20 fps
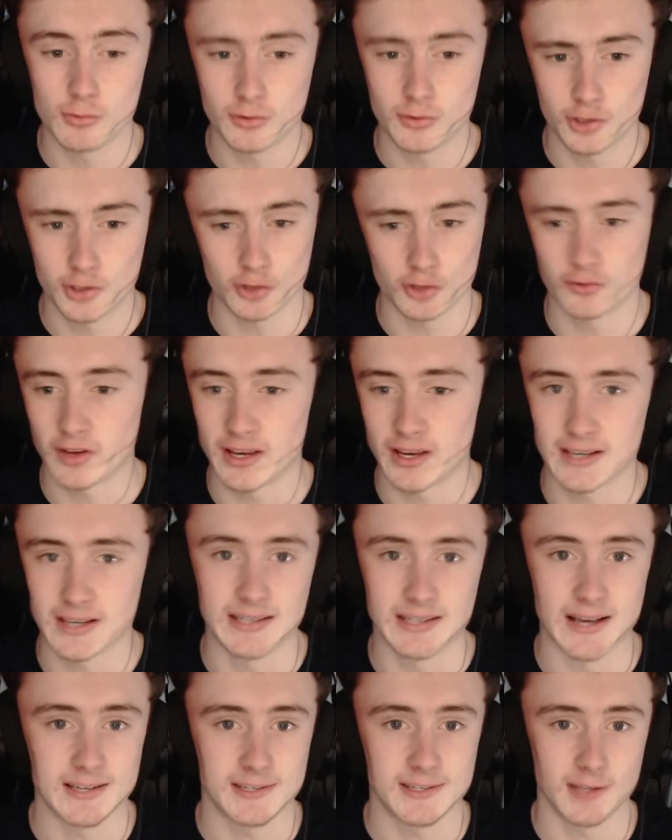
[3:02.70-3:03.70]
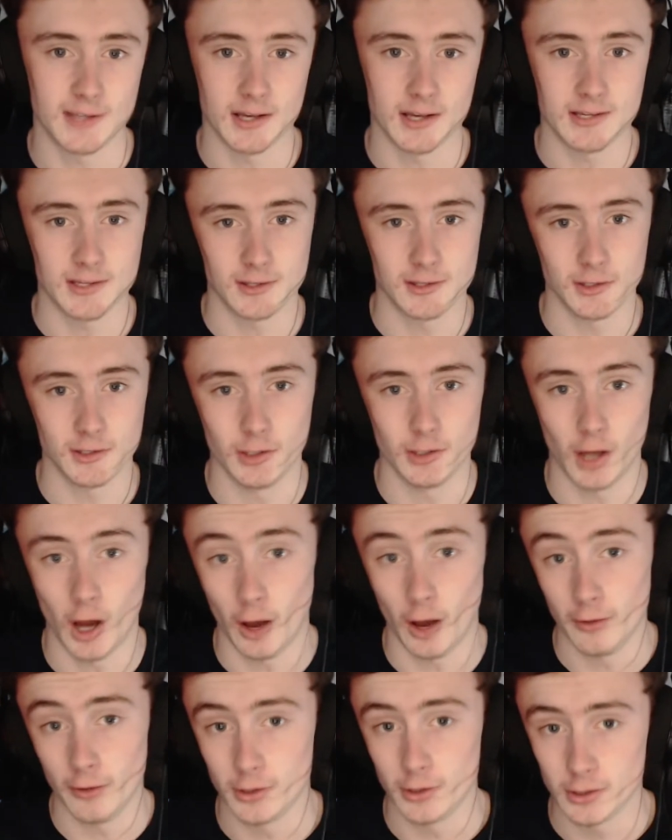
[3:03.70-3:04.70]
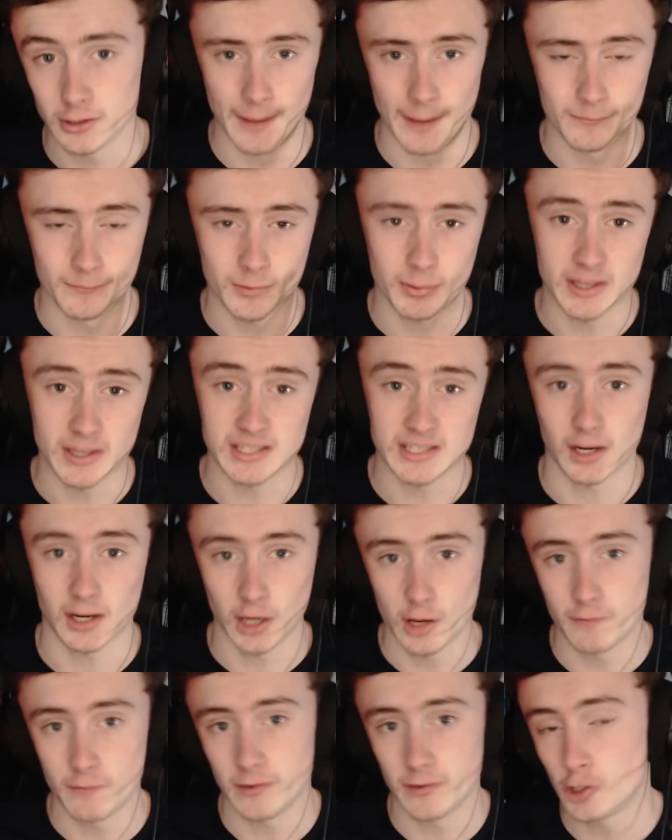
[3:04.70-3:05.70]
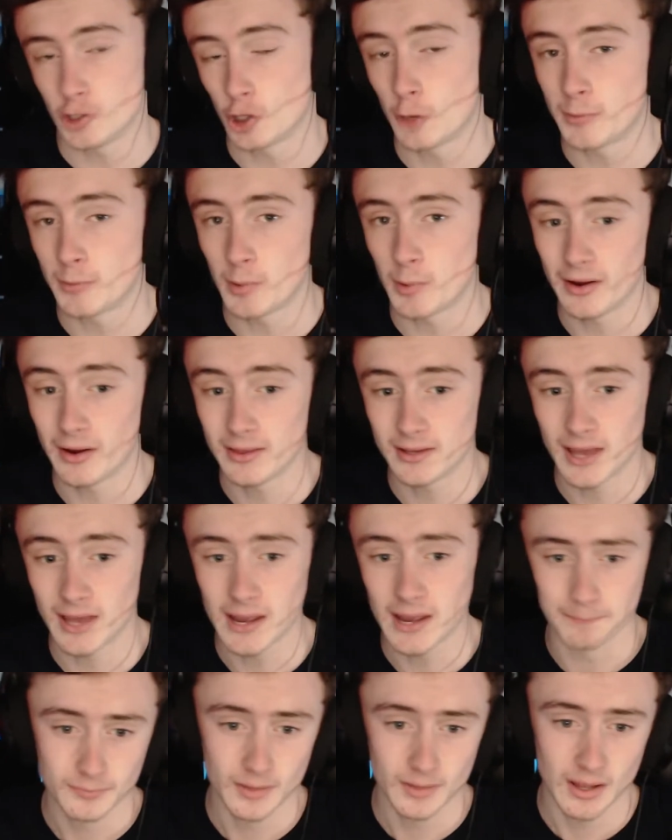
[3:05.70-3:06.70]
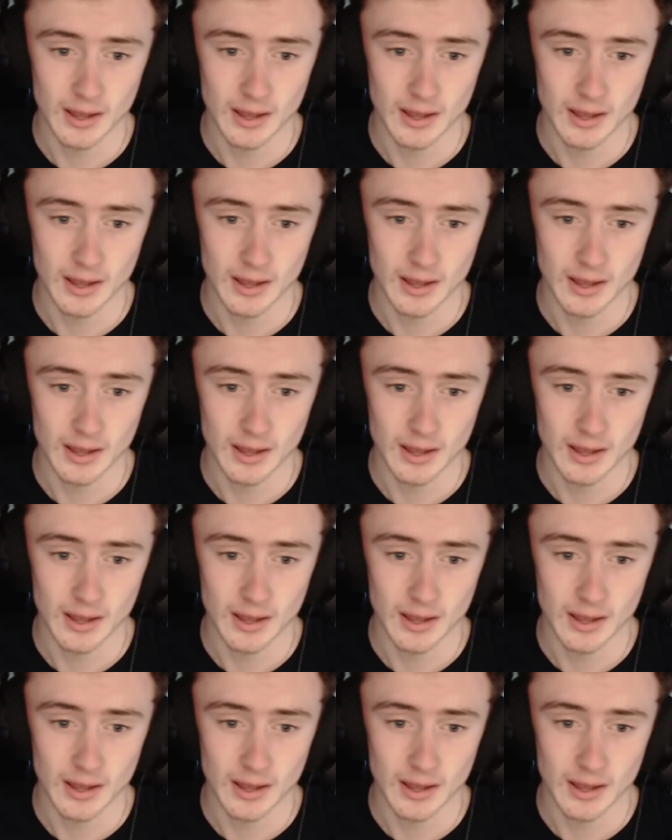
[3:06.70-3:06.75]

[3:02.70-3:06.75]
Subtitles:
just think it's less sus than other bits of clothing you could be wearing in the game.